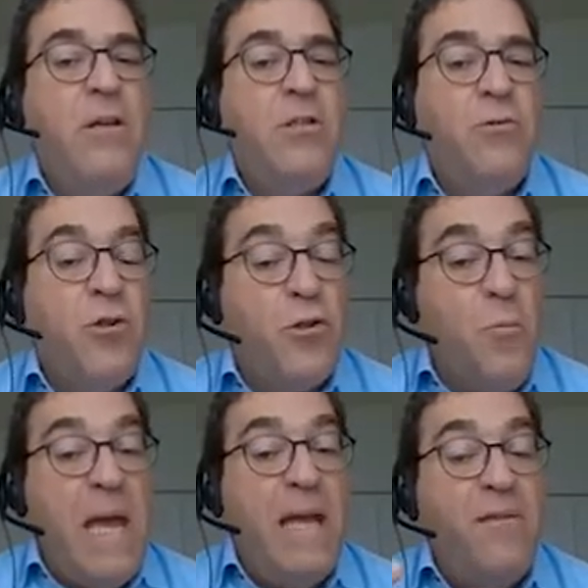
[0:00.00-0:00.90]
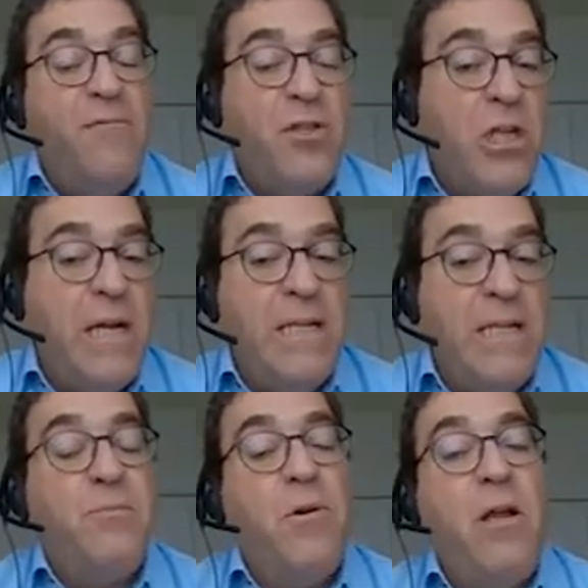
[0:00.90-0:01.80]
so the demand for
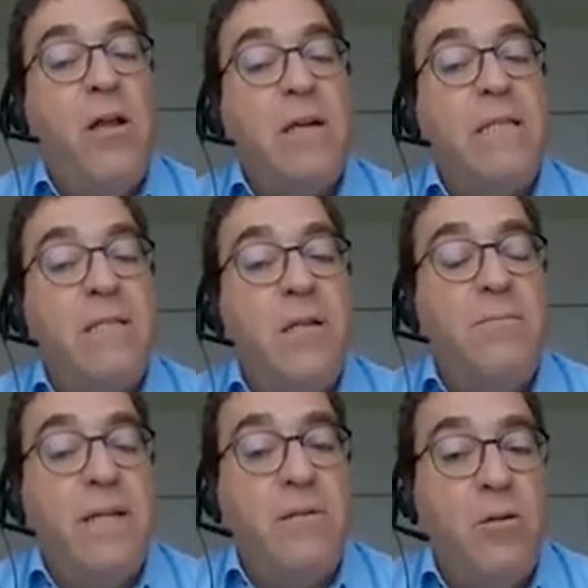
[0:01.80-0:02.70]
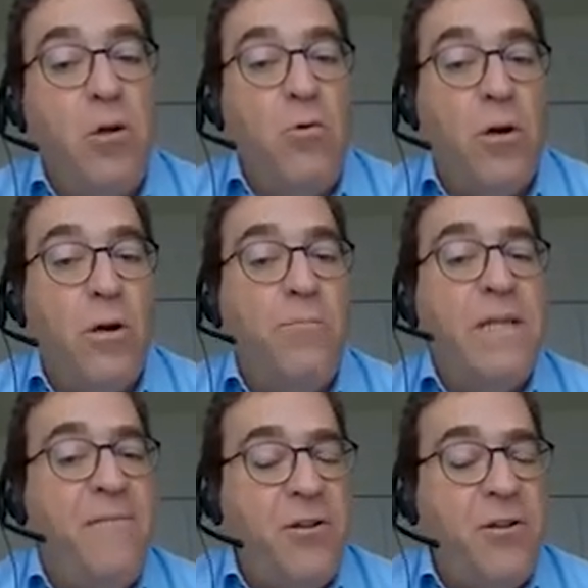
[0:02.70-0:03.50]
Chinese products is a bit lower. But